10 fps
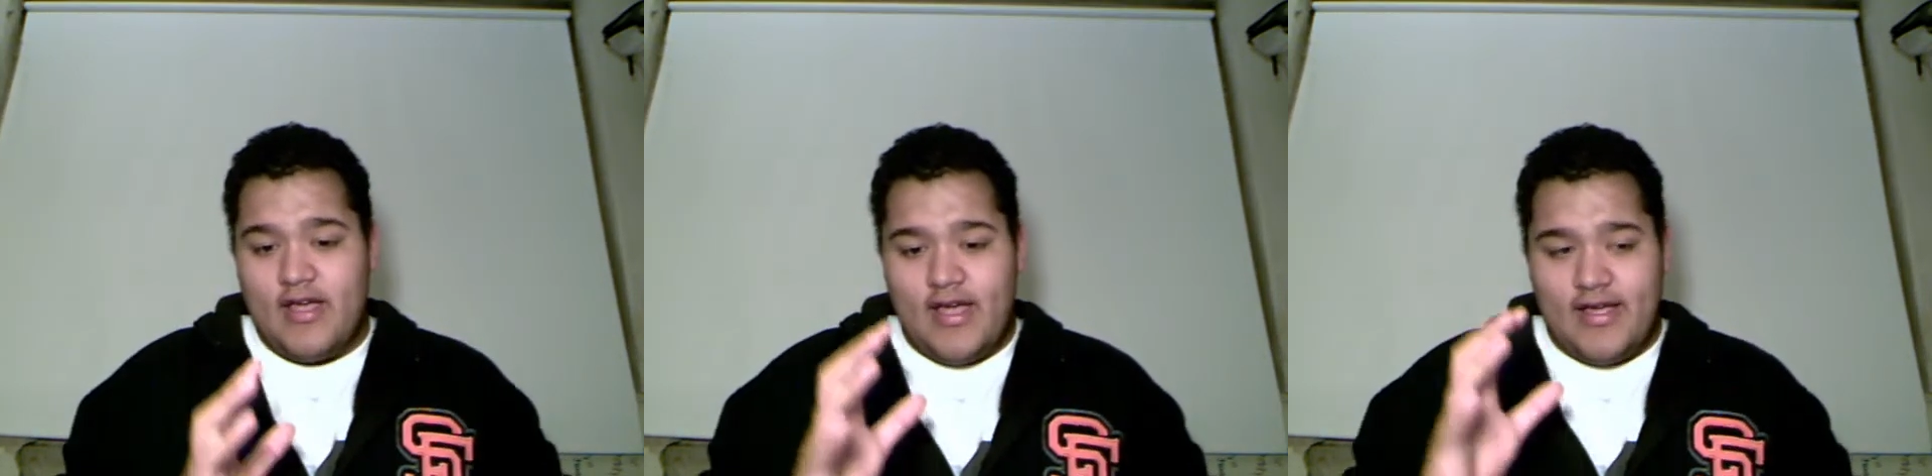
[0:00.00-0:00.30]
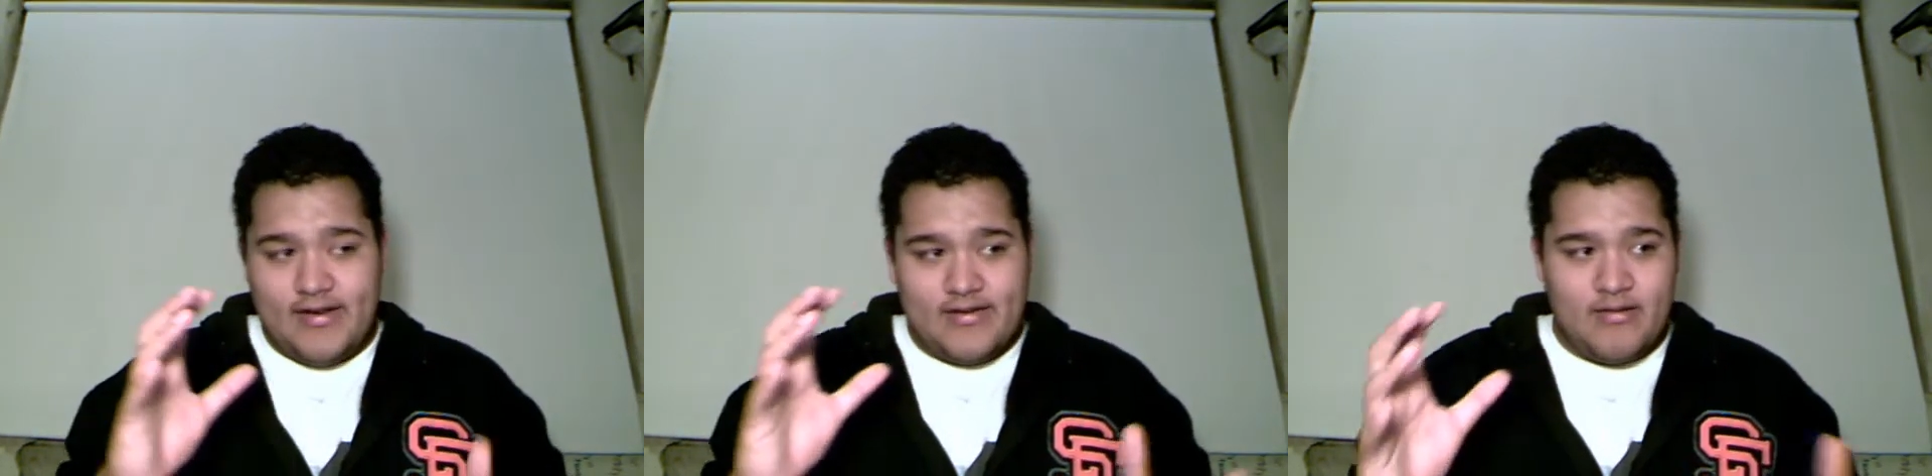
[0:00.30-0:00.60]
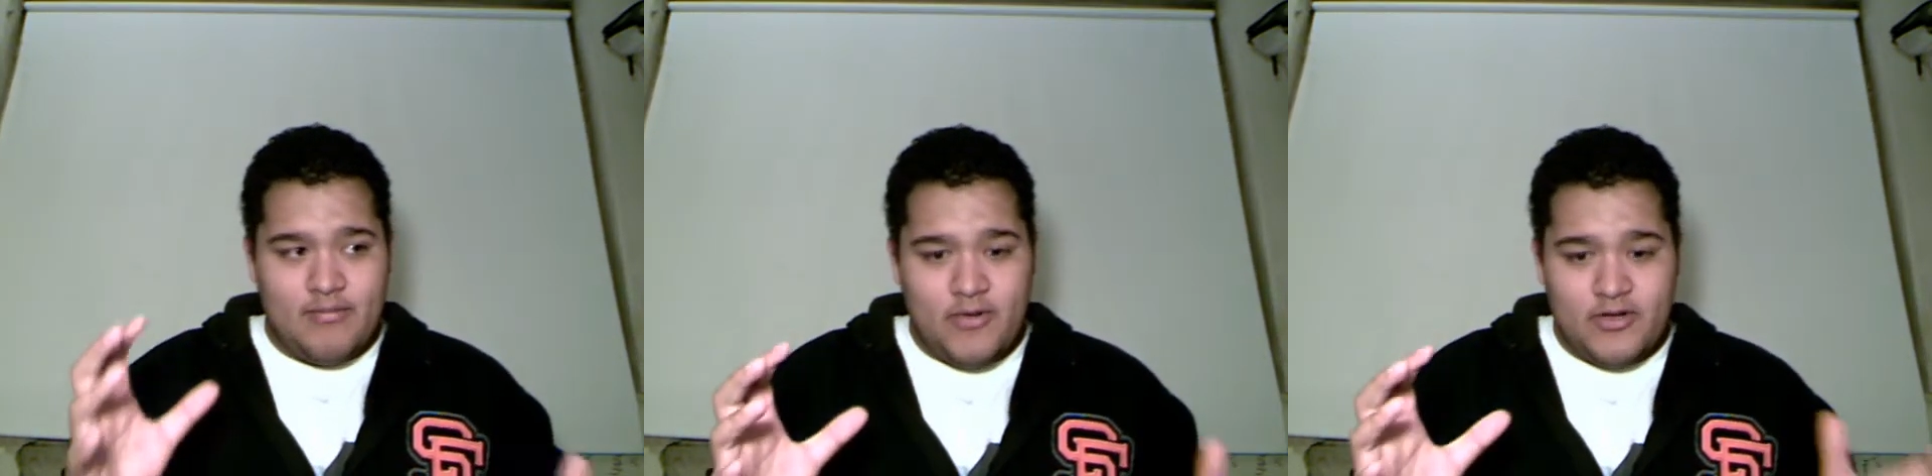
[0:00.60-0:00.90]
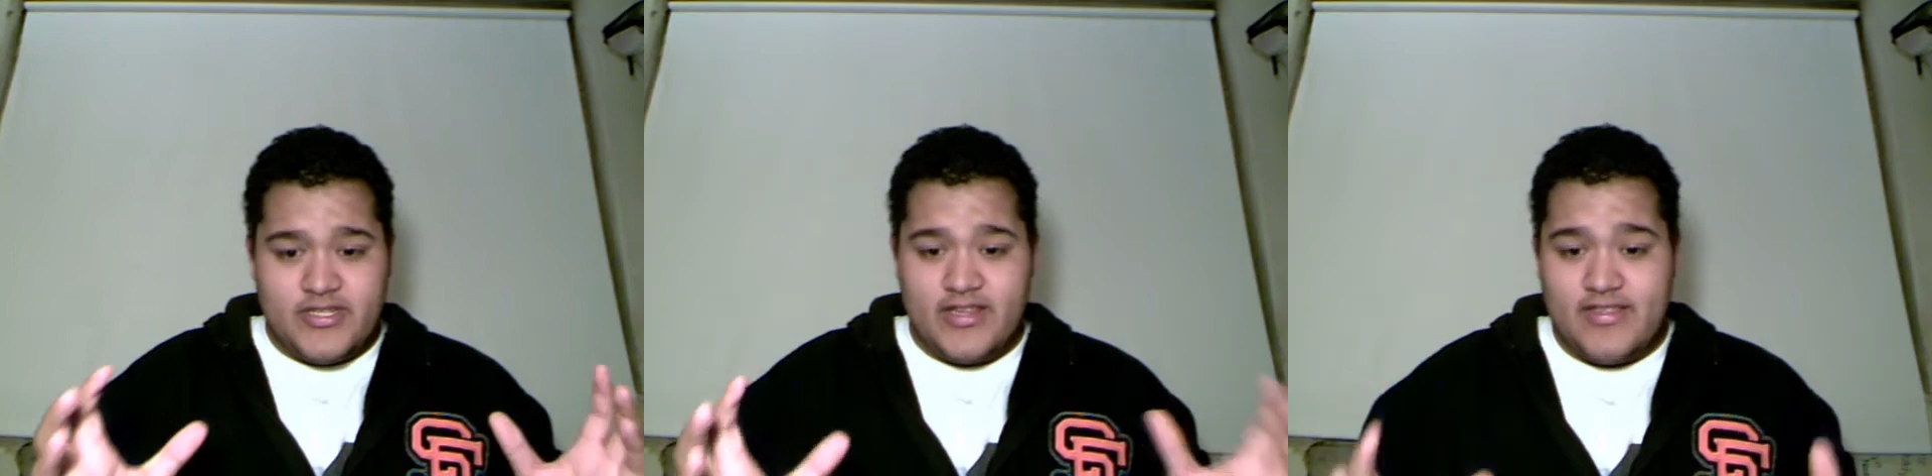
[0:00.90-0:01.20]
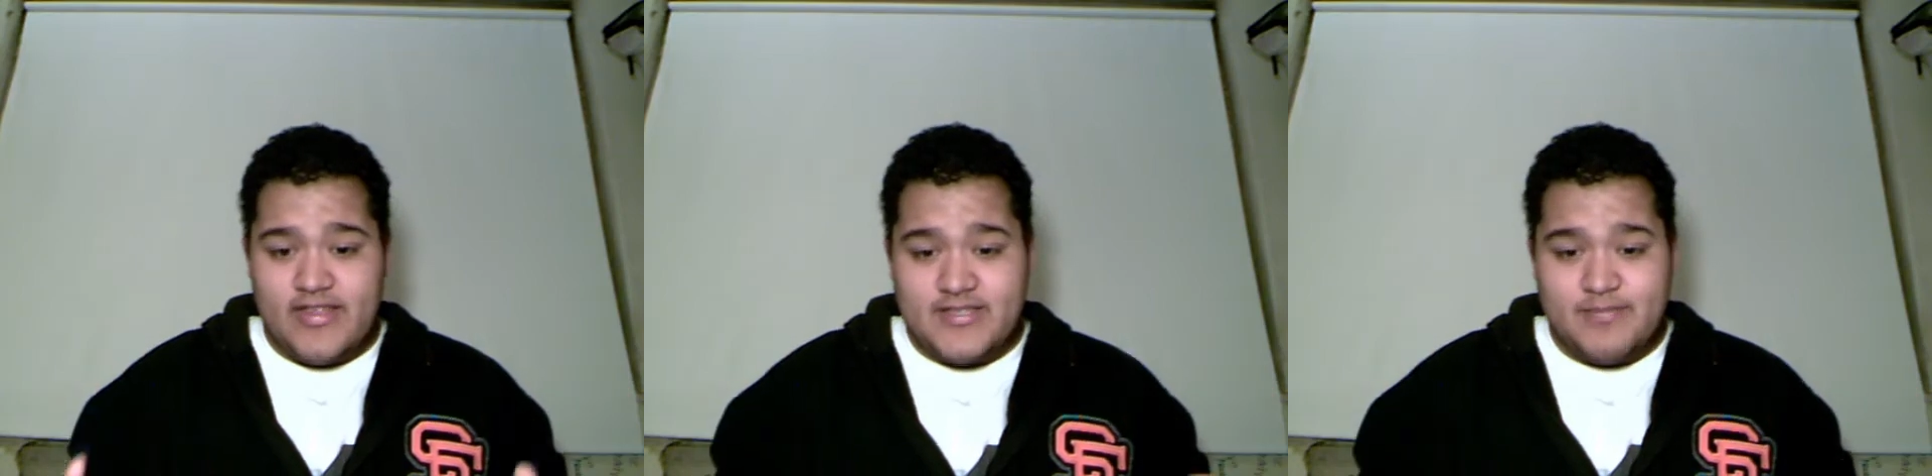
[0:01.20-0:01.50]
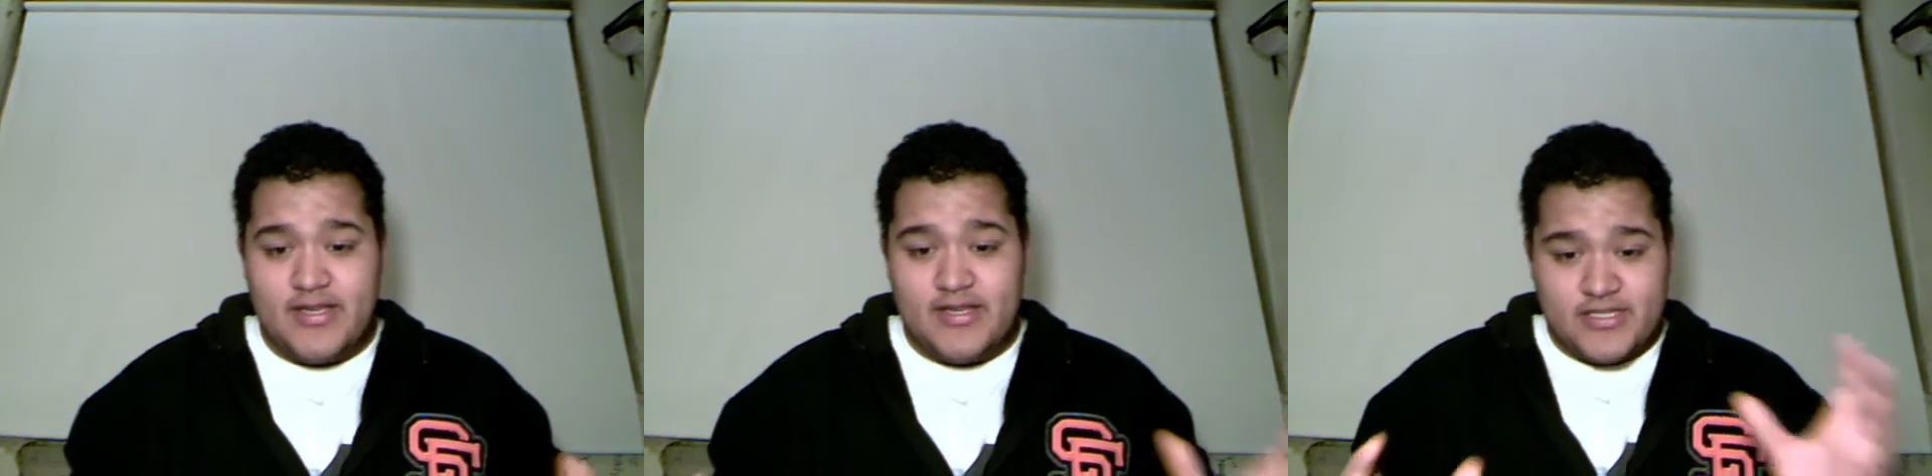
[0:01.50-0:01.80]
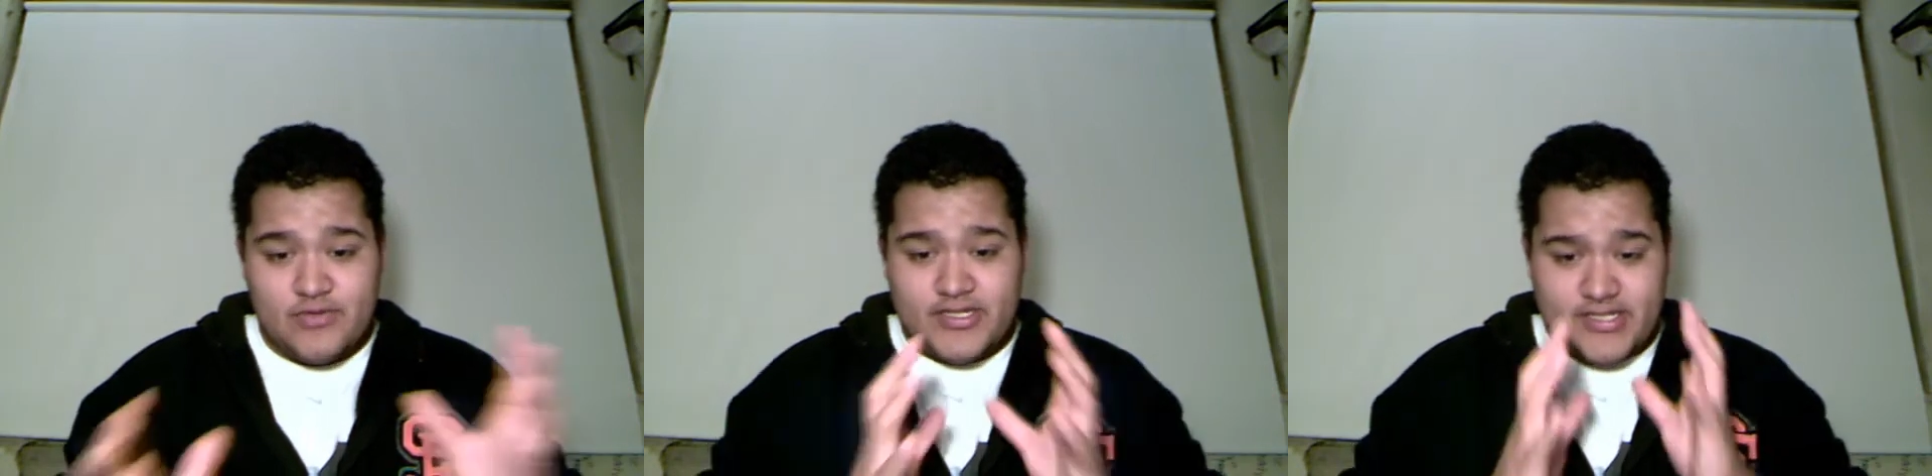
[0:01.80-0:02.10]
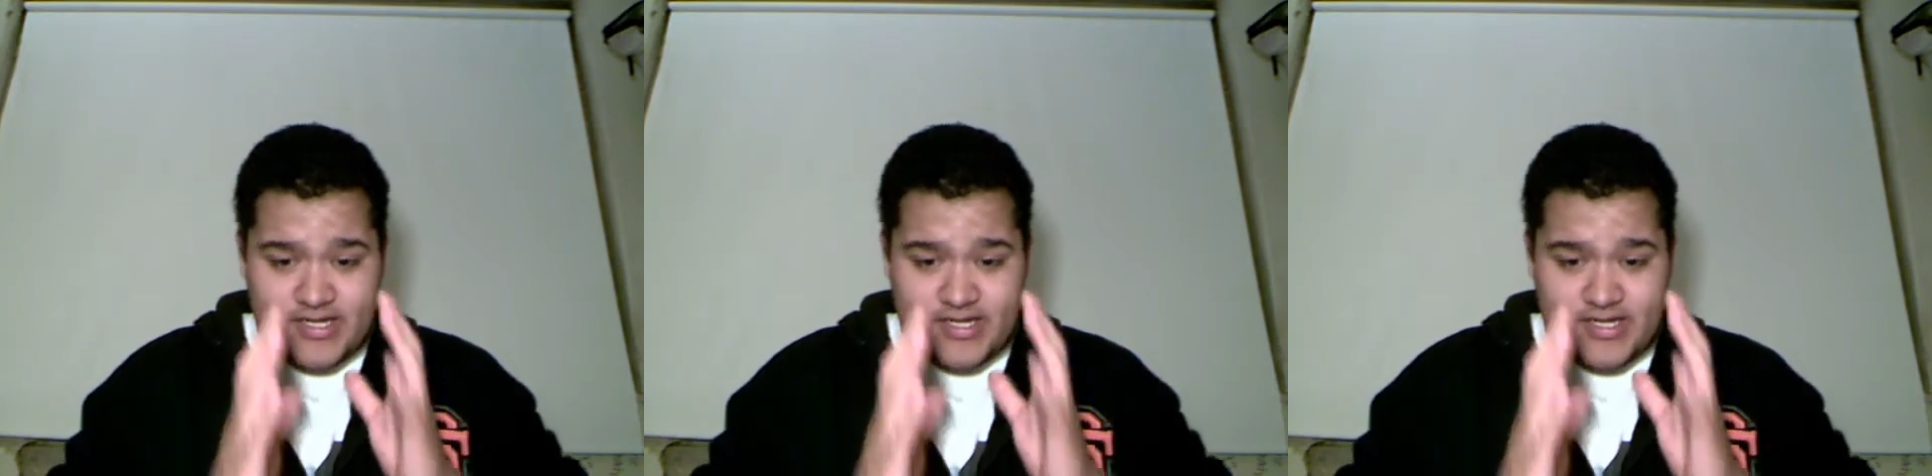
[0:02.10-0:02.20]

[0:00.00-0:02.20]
and most of the things being squished